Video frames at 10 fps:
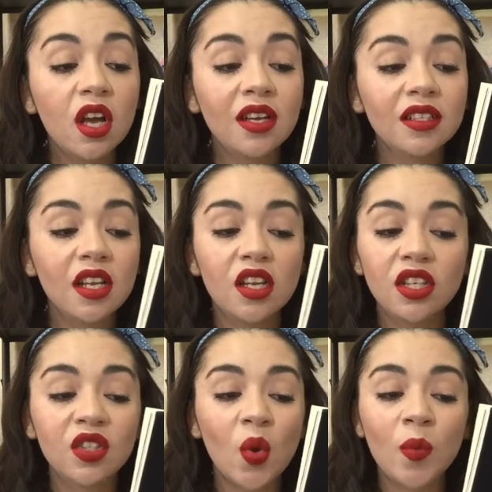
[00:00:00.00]
because they
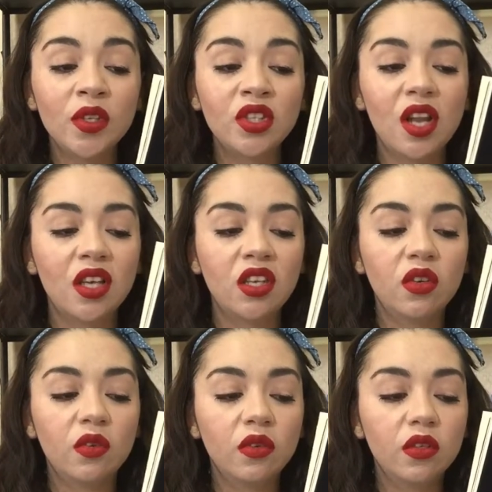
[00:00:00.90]
look so much like
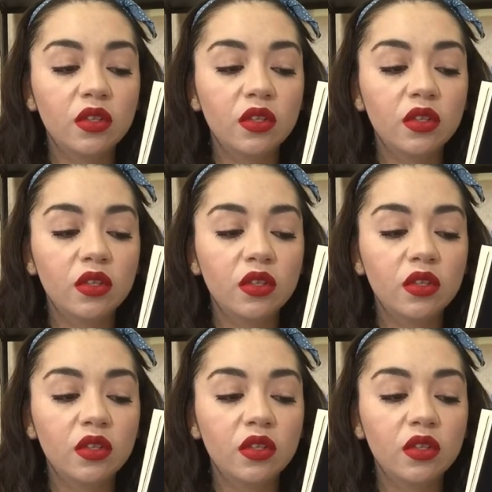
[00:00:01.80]
you.